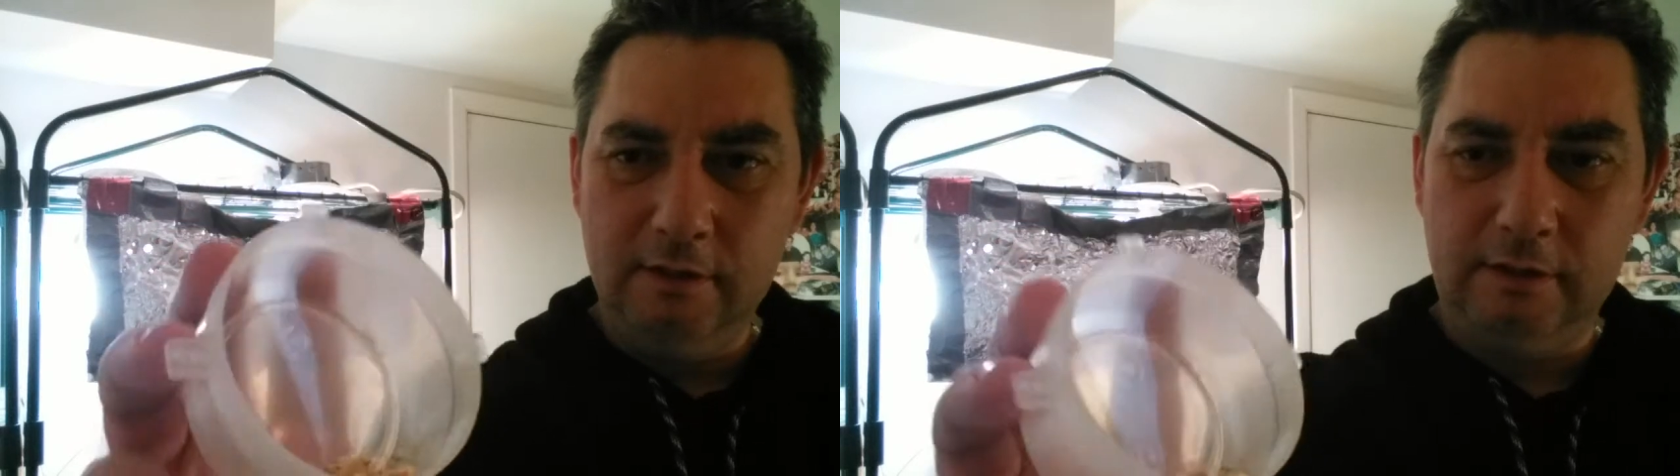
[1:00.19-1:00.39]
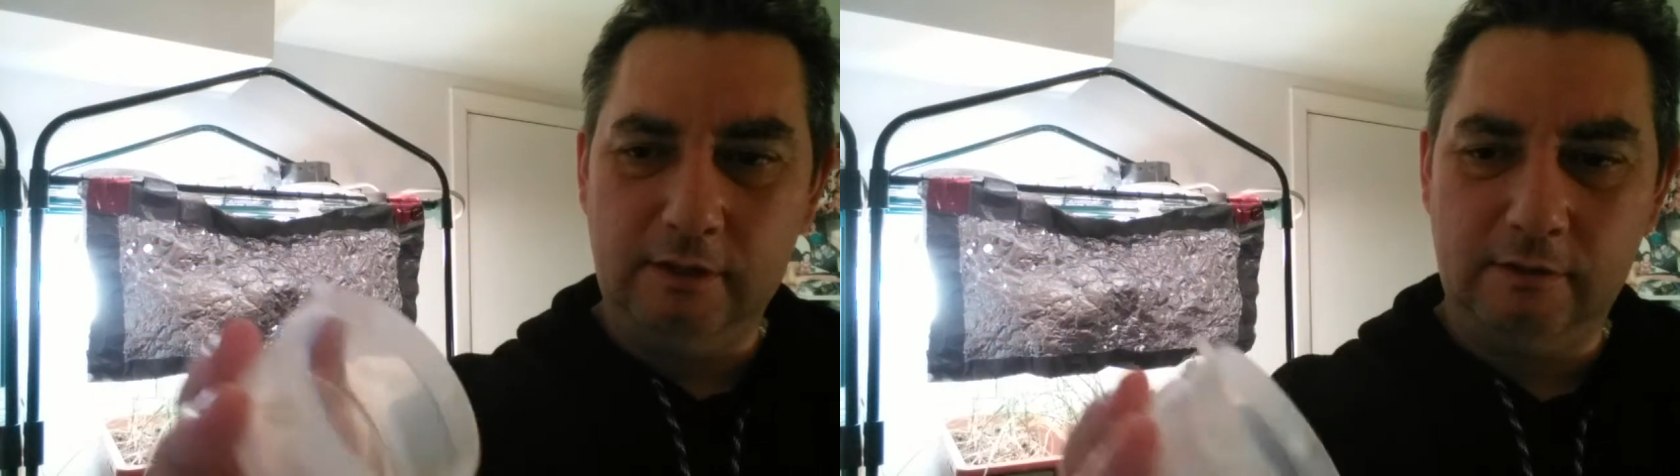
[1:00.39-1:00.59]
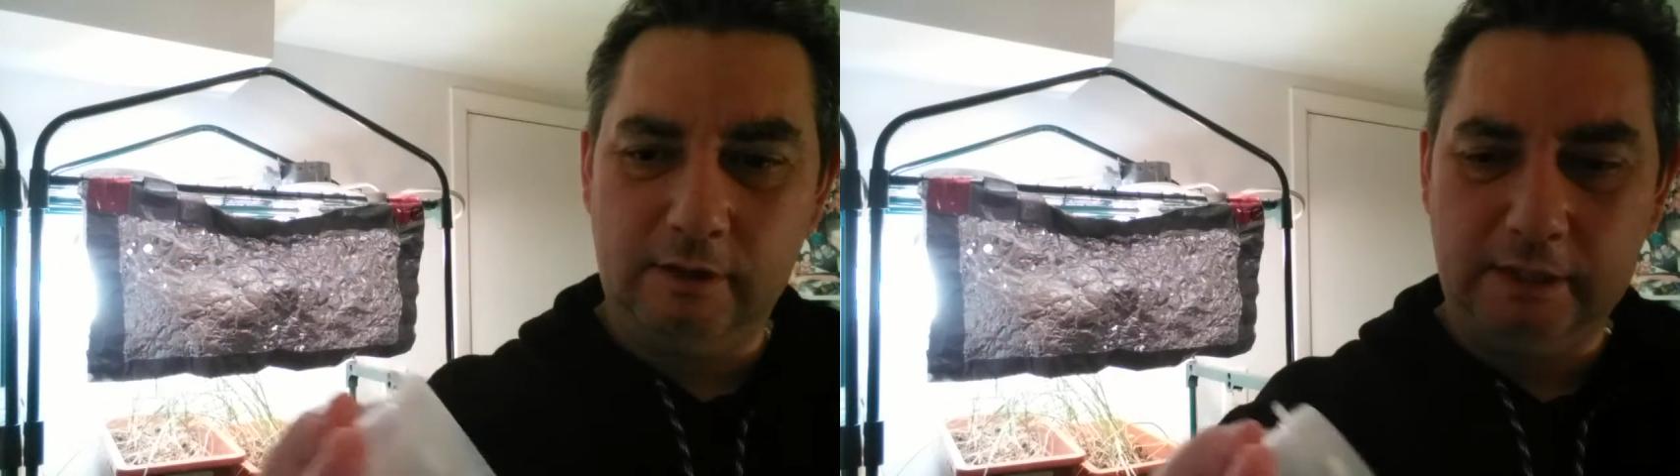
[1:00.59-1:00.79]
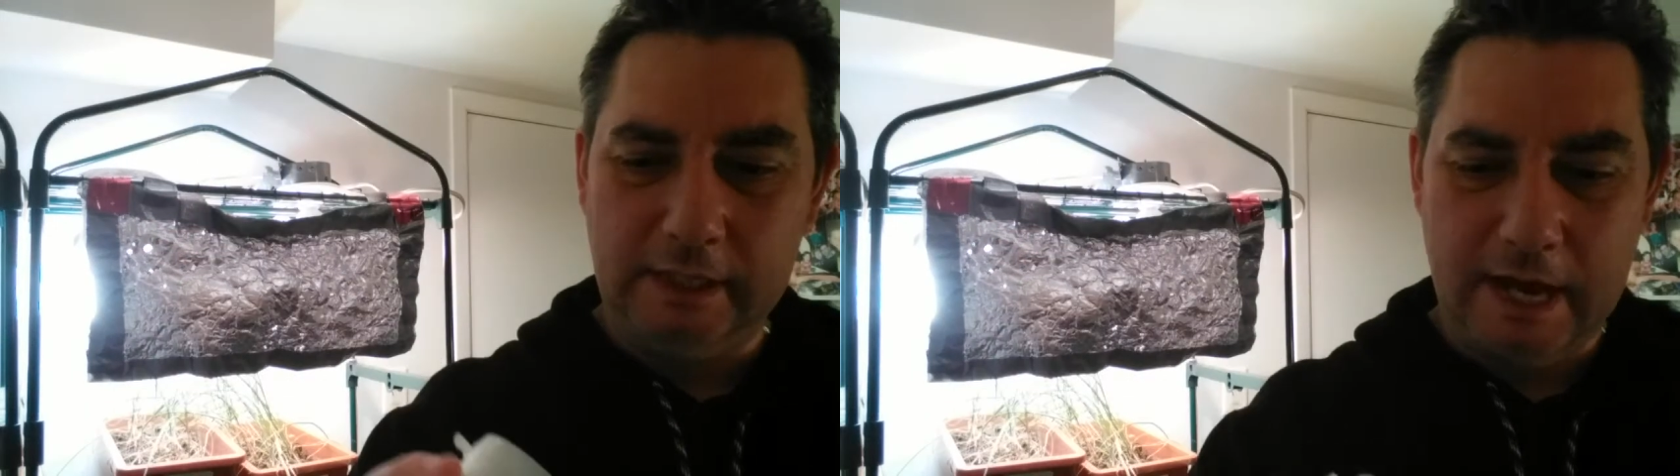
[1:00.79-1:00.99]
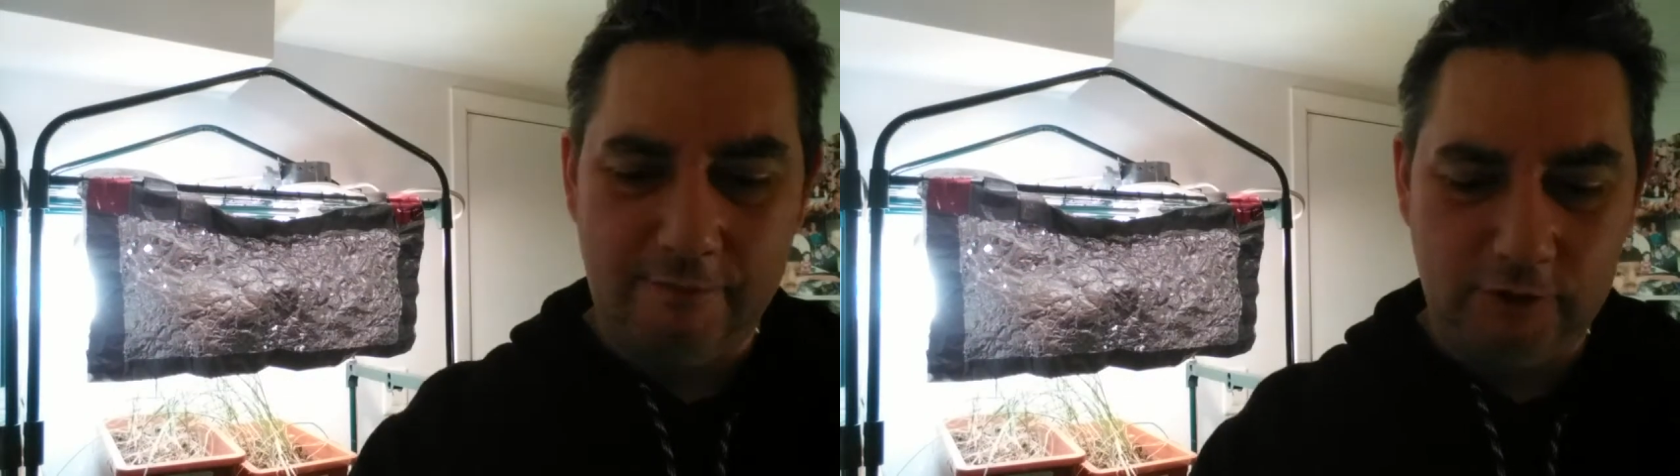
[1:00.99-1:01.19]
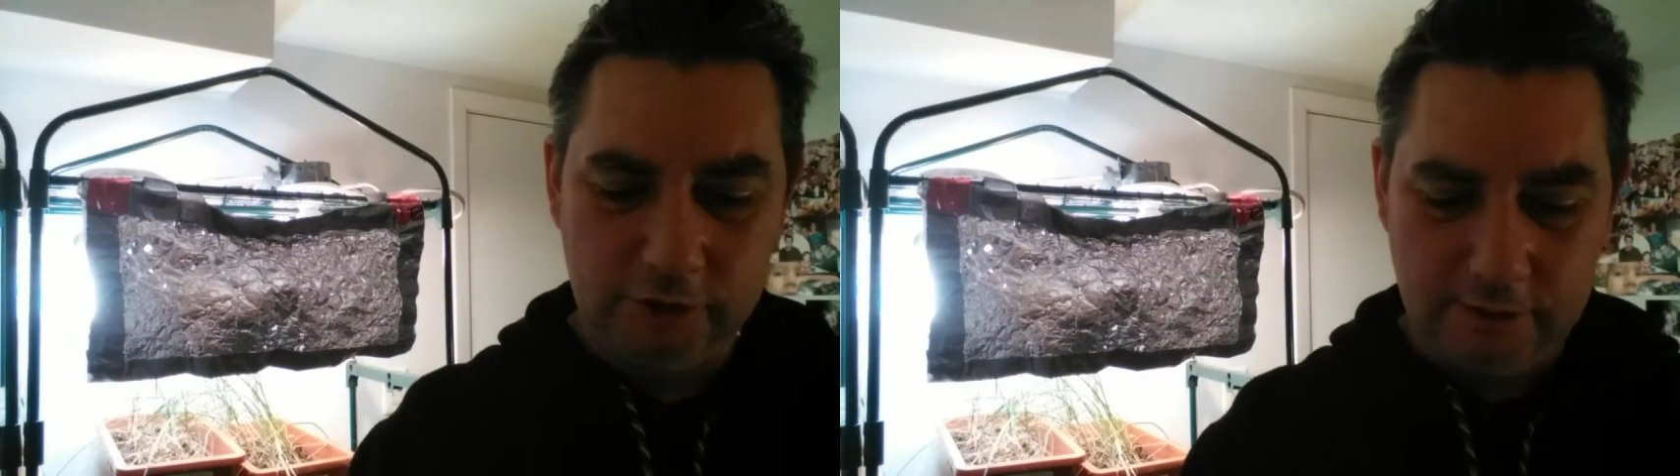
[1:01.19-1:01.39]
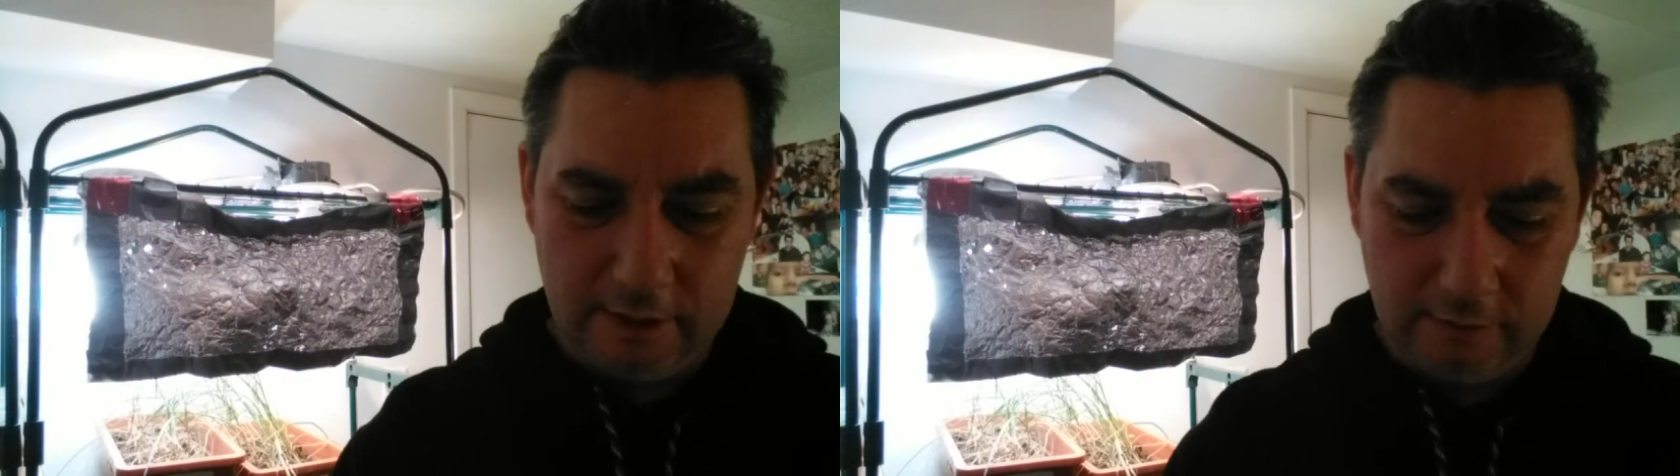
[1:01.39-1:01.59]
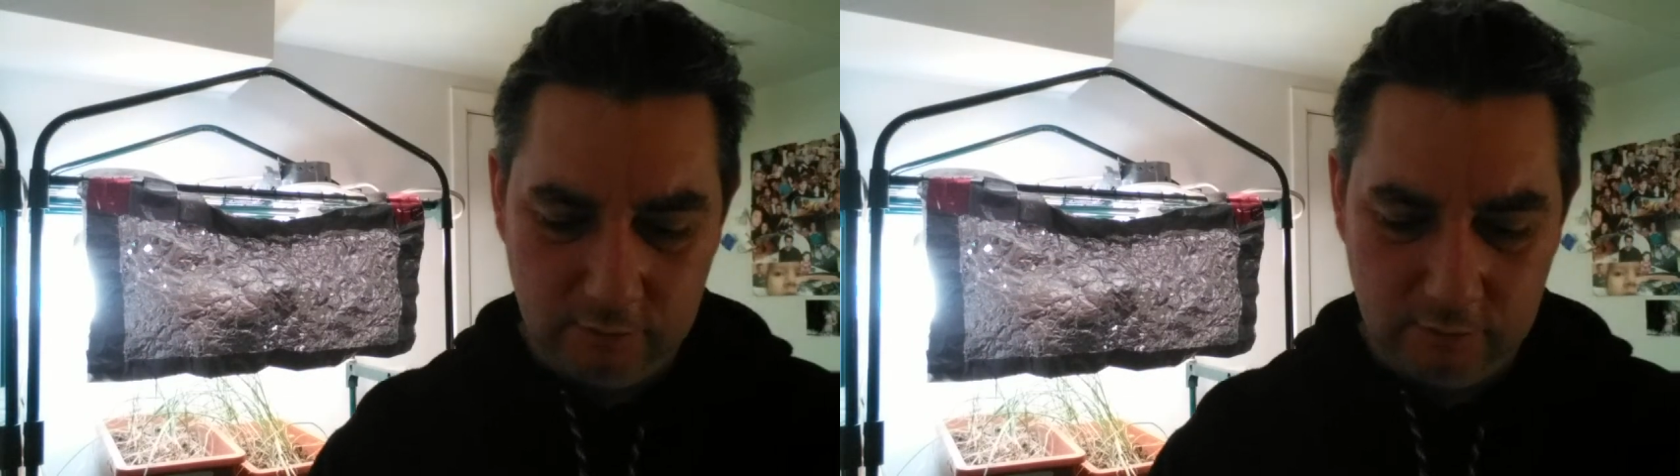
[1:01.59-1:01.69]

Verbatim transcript: These are like the average size